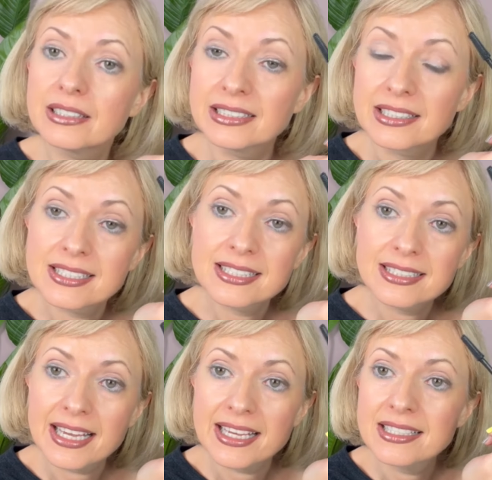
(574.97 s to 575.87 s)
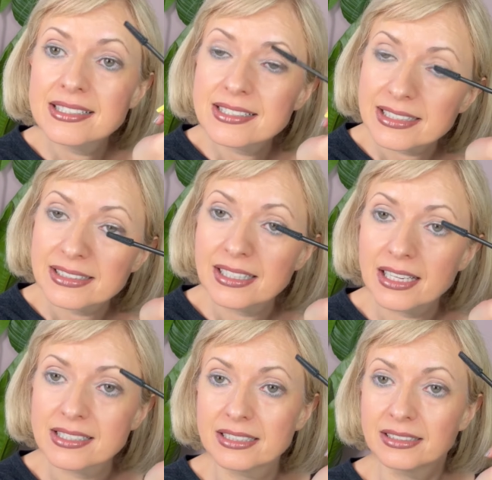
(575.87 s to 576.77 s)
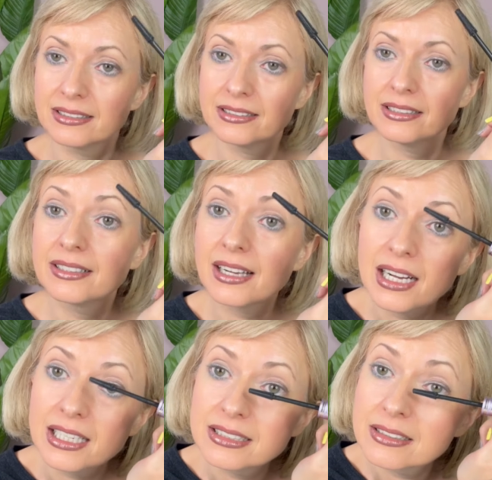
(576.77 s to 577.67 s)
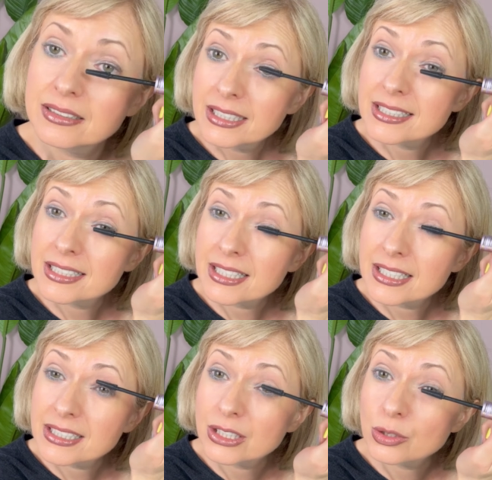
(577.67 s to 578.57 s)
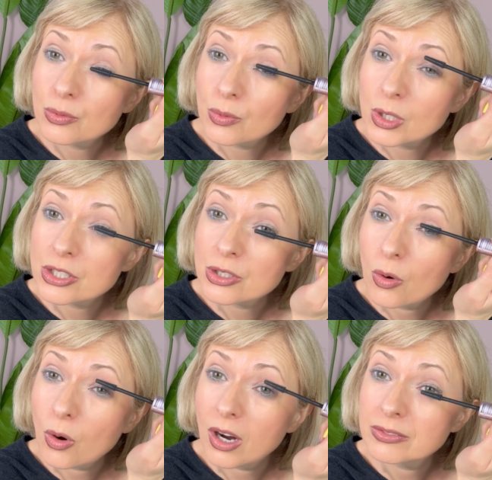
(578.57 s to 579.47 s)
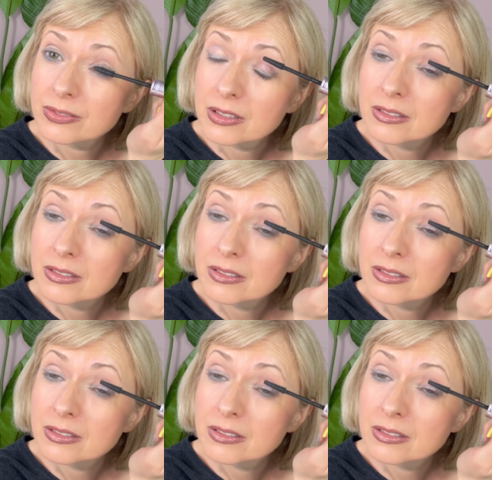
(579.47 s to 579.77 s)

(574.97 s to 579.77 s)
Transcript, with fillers: And it stays, it doesn't run, it's easy to wash off.